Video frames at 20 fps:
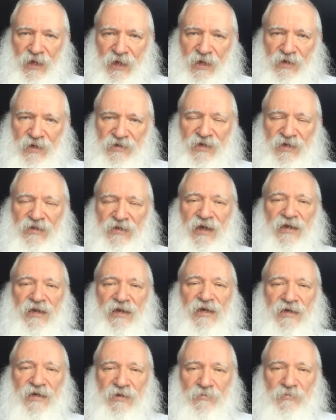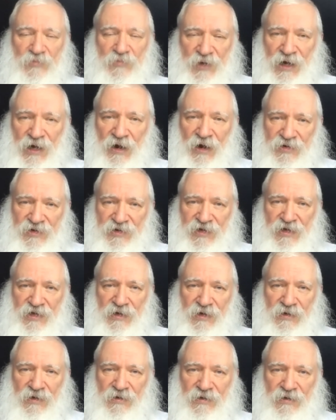so that He can be our
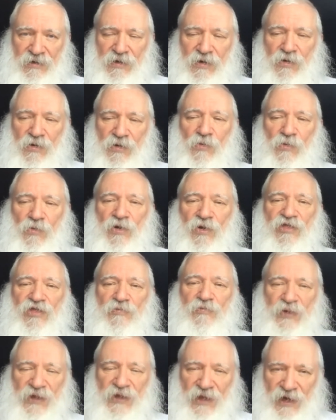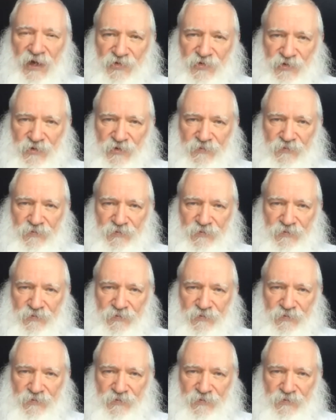king with pleasure.